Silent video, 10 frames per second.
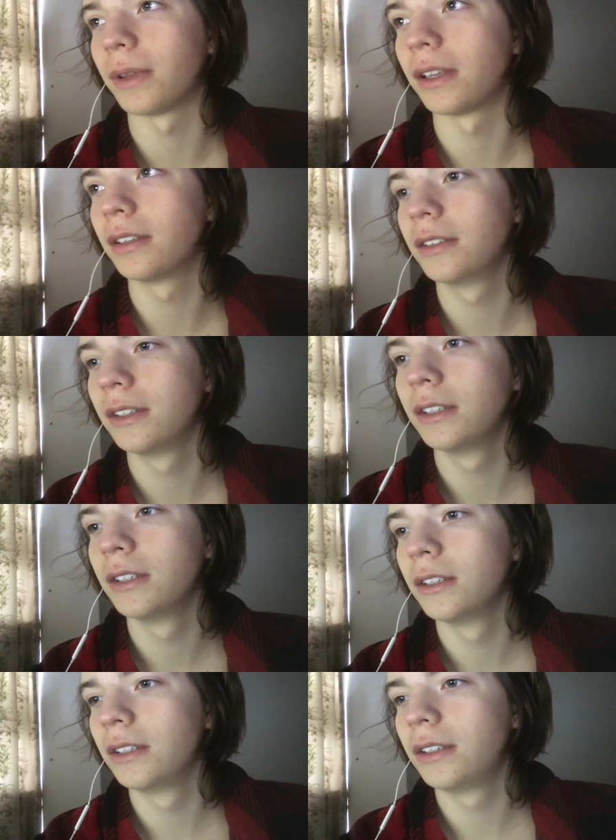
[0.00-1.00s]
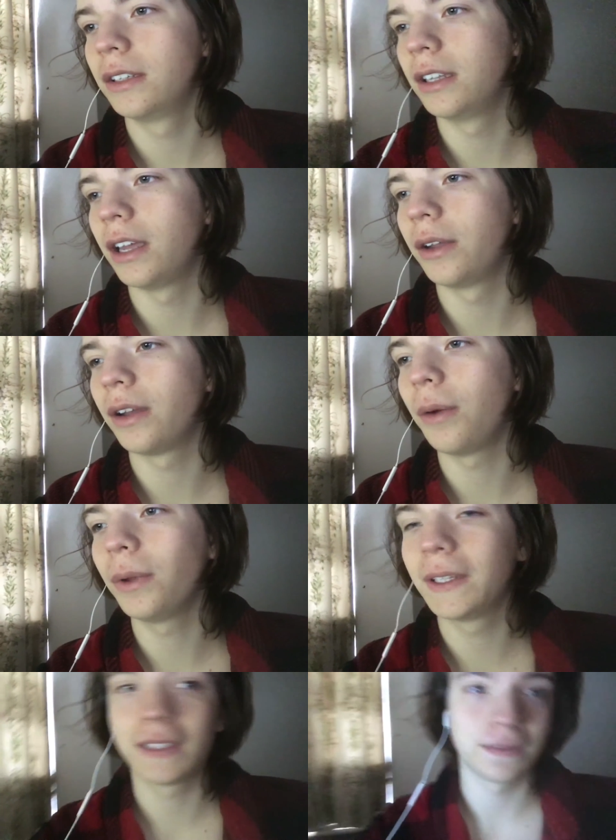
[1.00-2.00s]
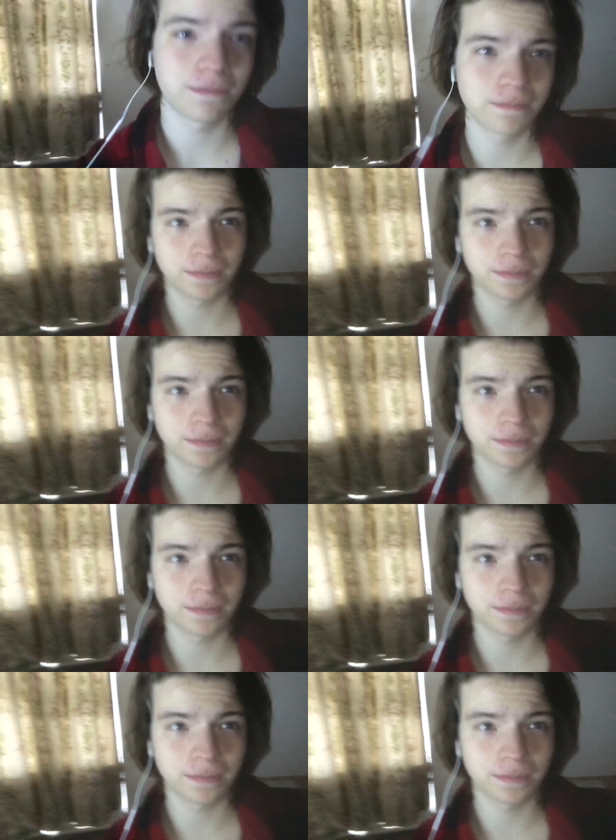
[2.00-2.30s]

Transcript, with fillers: But you know, I wanted to